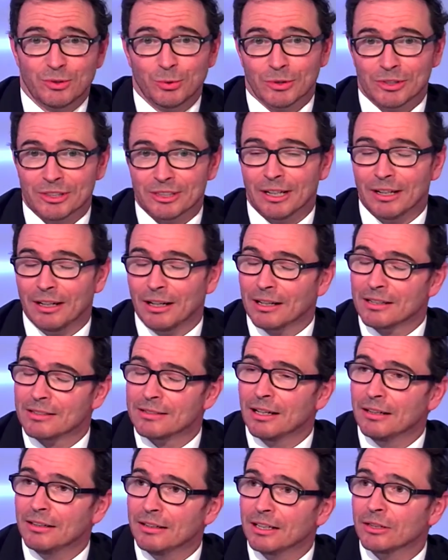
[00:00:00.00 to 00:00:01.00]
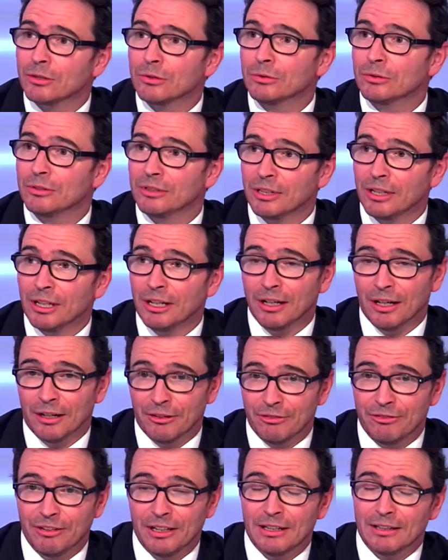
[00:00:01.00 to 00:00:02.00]
a certain extent they could
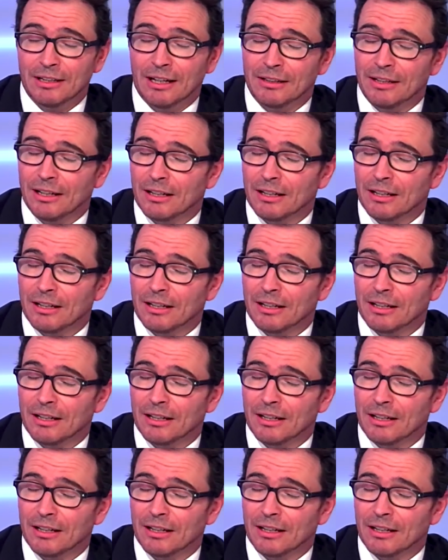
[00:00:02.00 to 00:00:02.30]
feel that they